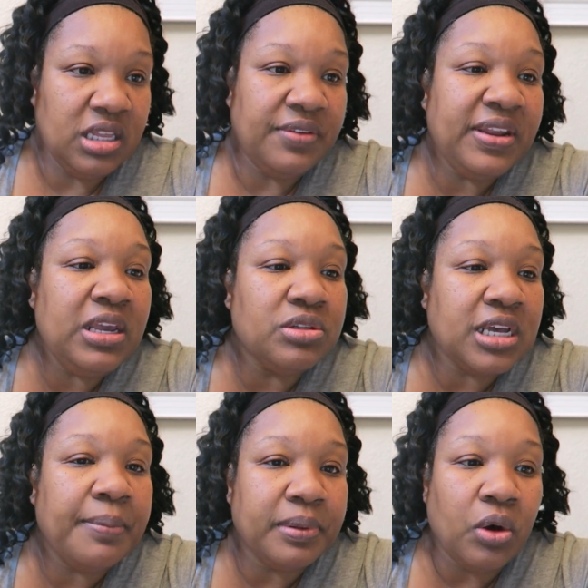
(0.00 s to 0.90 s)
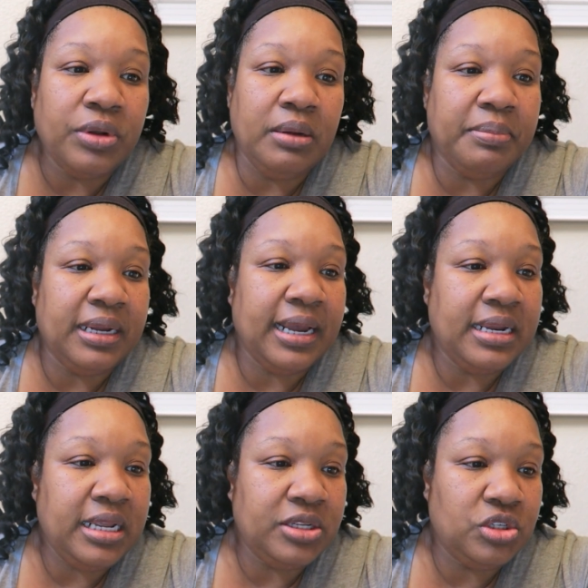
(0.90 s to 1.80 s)
the video's uploading, but I
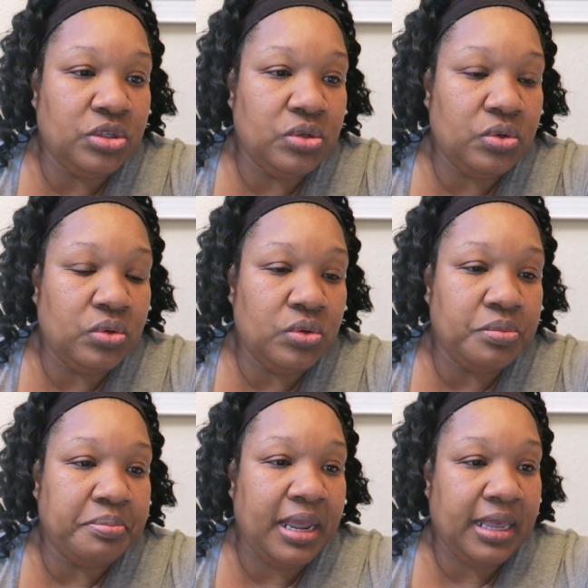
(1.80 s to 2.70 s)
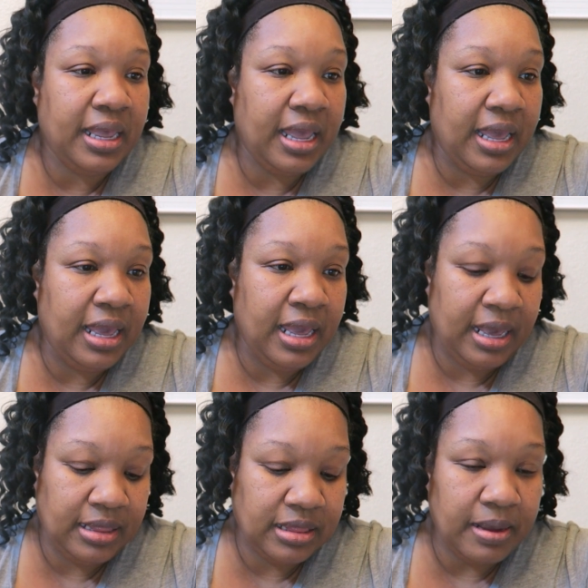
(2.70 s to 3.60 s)
need to make
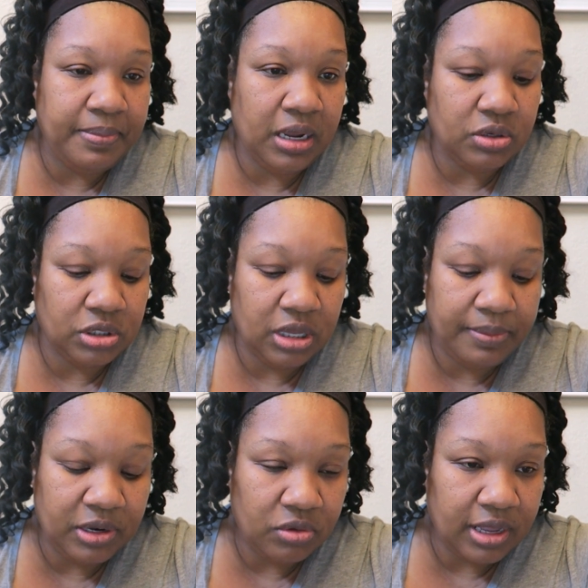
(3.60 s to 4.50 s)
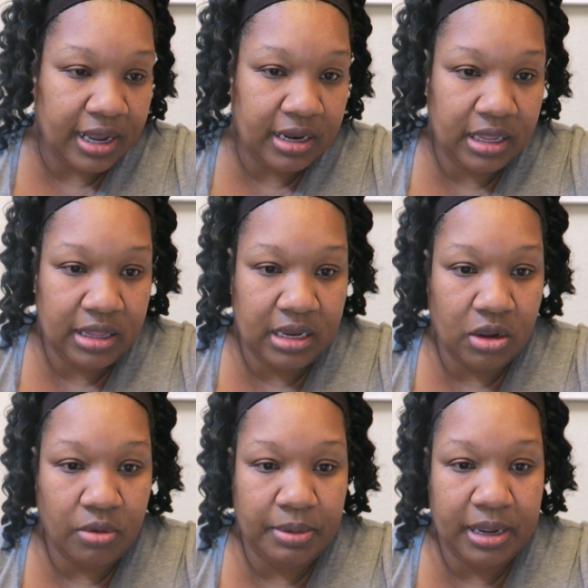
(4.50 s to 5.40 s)
a thumbnail. So let me do that and then
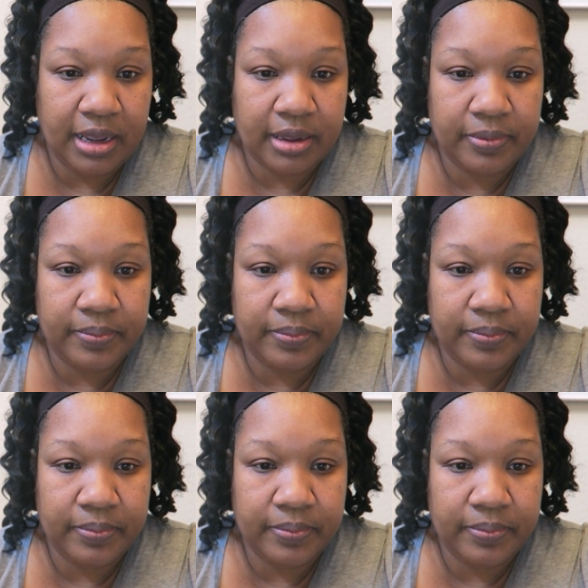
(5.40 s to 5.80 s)
I'll be back.